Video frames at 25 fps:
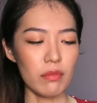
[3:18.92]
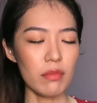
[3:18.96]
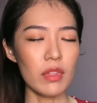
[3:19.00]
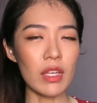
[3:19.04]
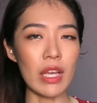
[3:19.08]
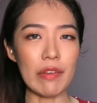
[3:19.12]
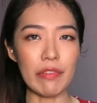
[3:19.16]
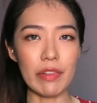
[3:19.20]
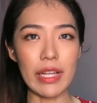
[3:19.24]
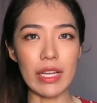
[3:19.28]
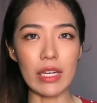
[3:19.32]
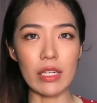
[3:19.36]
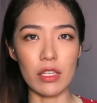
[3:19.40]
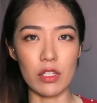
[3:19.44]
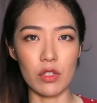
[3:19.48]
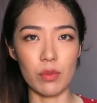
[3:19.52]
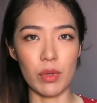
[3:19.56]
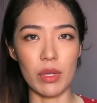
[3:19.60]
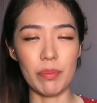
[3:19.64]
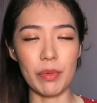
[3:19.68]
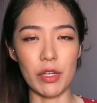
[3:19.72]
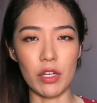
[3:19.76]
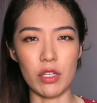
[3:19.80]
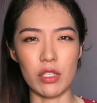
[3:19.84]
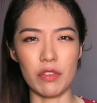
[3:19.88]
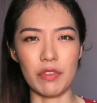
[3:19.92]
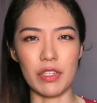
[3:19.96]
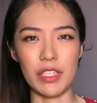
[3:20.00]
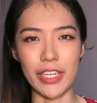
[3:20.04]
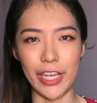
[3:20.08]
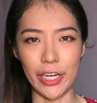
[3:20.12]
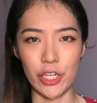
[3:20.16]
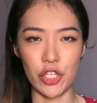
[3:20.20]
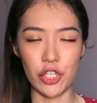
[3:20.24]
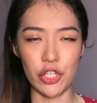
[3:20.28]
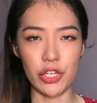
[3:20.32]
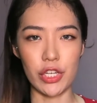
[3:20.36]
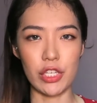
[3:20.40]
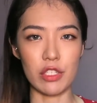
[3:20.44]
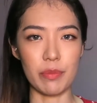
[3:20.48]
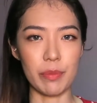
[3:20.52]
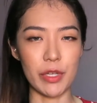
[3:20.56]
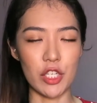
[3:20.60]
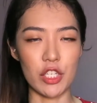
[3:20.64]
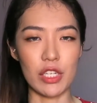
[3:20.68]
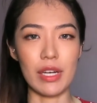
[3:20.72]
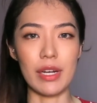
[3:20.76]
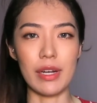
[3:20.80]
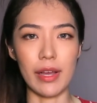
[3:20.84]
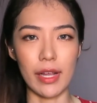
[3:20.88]
I feel like this one, because of the texture, it's
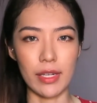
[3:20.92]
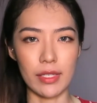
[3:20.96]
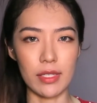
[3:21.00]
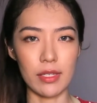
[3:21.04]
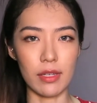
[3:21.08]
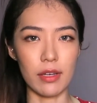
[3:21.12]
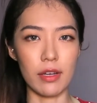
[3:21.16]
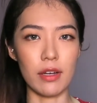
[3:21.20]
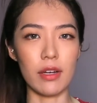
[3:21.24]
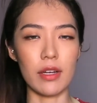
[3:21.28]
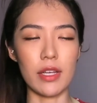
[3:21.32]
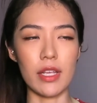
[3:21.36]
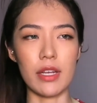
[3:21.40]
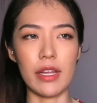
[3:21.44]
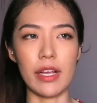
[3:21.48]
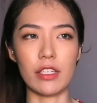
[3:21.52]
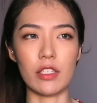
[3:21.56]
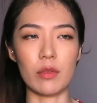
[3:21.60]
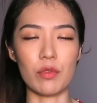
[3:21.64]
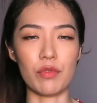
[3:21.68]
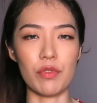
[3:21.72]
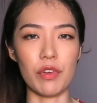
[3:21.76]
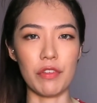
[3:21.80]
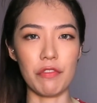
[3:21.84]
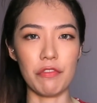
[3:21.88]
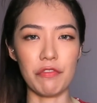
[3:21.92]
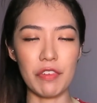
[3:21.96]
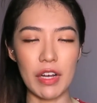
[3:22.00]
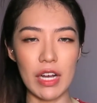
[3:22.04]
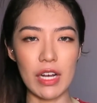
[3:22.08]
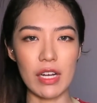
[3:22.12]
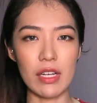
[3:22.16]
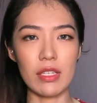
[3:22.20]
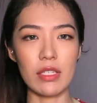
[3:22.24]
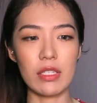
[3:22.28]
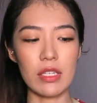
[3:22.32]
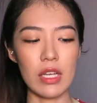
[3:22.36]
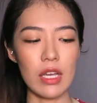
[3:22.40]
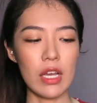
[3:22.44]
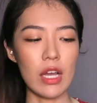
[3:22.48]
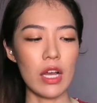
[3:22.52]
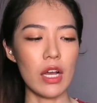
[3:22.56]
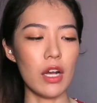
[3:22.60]
much lighter, it absorbs really fast.